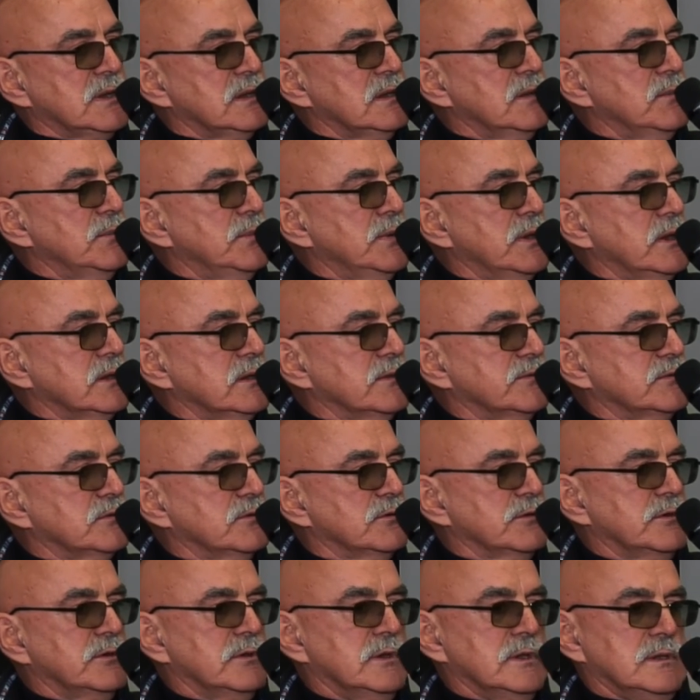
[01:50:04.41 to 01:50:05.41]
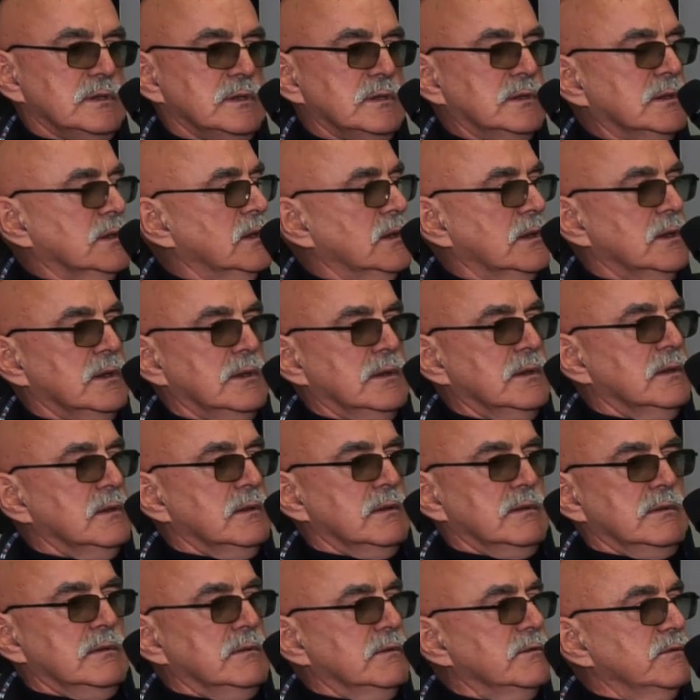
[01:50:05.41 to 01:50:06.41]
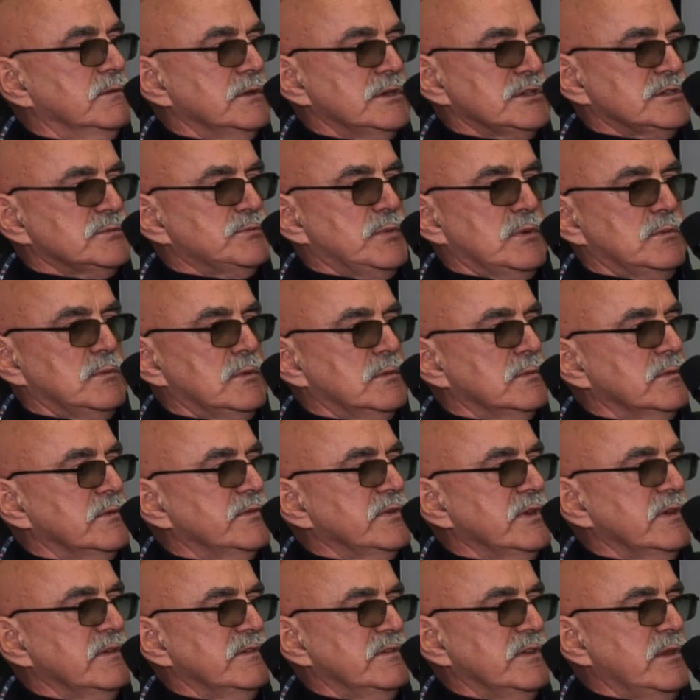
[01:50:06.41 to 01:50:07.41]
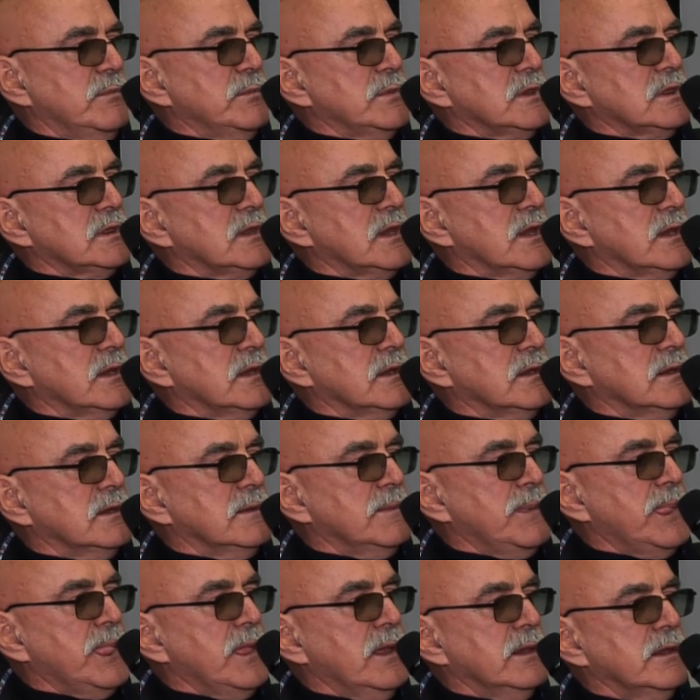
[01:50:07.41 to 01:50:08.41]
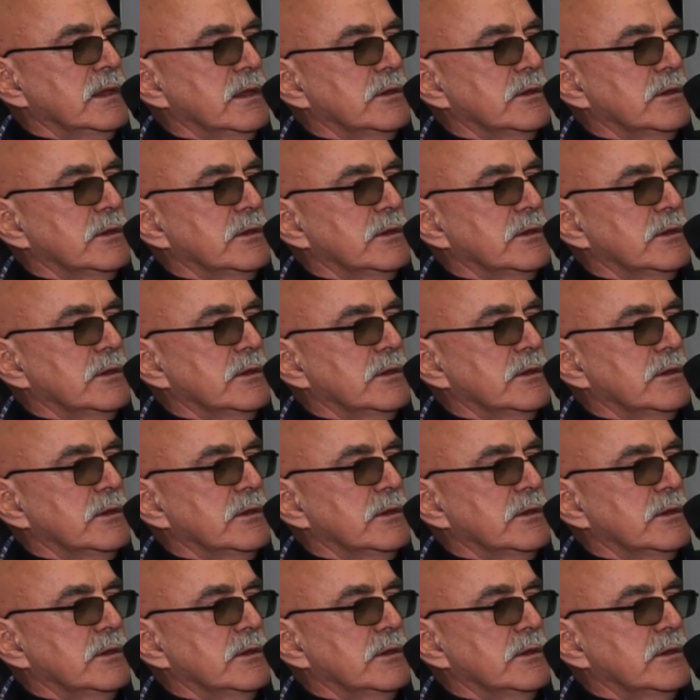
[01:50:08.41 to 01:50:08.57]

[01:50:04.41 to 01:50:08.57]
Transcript: those are a different generation of architects, I believe, and